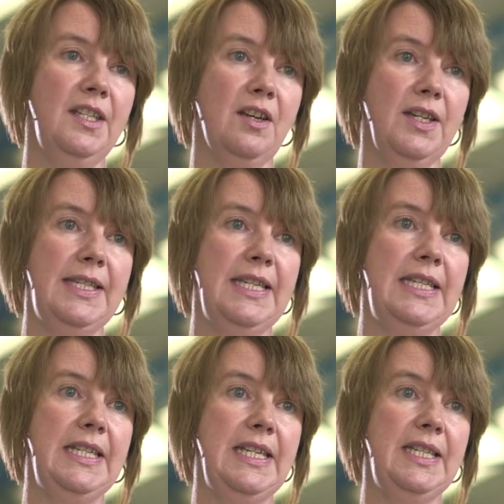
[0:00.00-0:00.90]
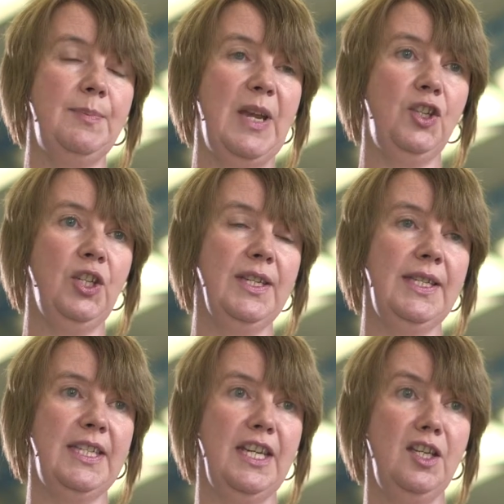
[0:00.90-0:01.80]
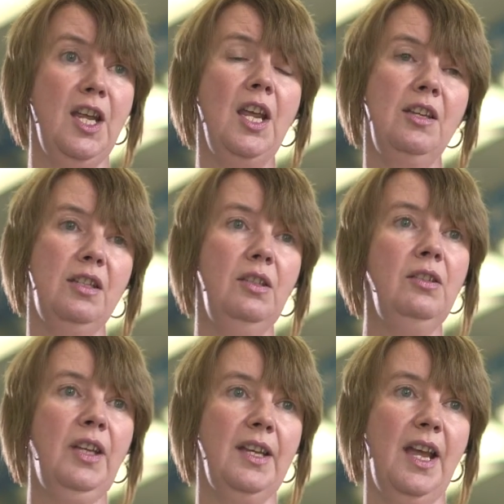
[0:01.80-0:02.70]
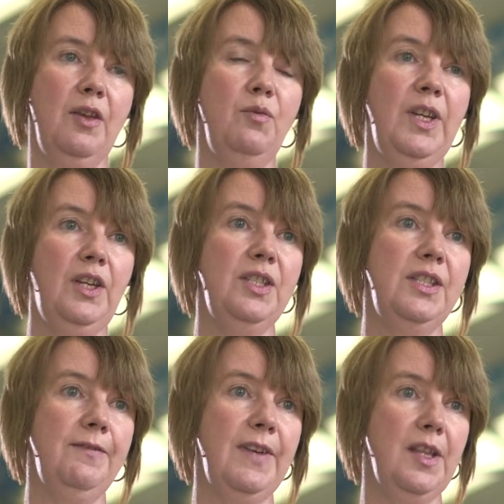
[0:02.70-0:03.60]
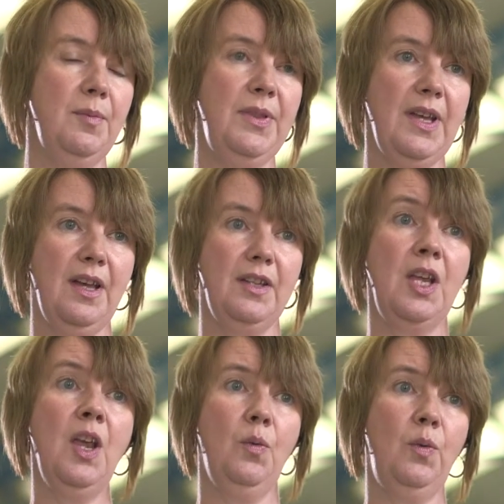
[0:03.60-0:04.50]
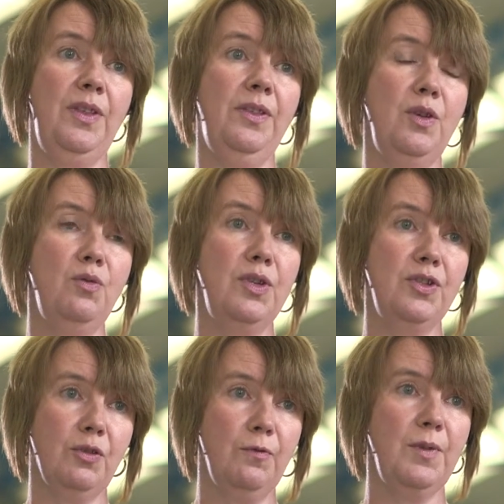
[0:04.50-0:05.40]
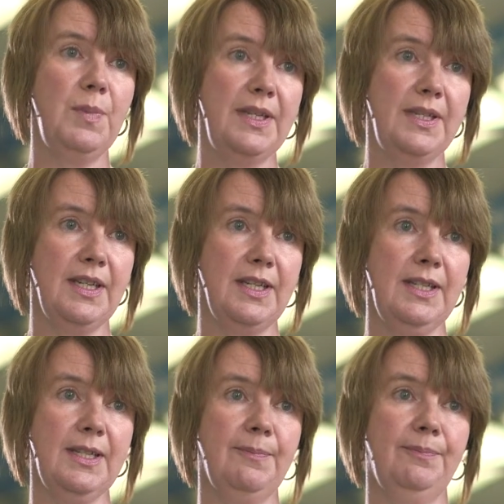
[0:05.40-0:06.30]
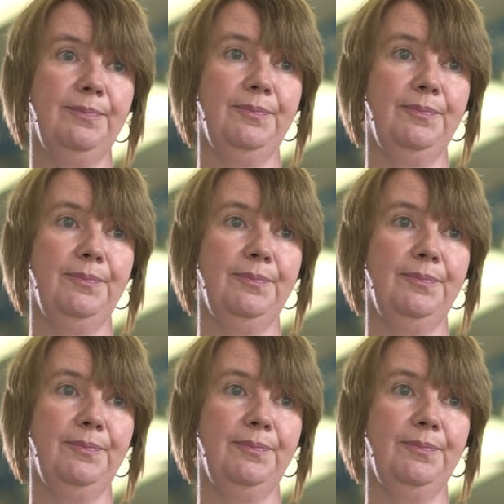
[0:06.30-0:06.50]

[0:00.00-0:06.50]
and ICT specialist in to look at how we could develop that with the owners of the business.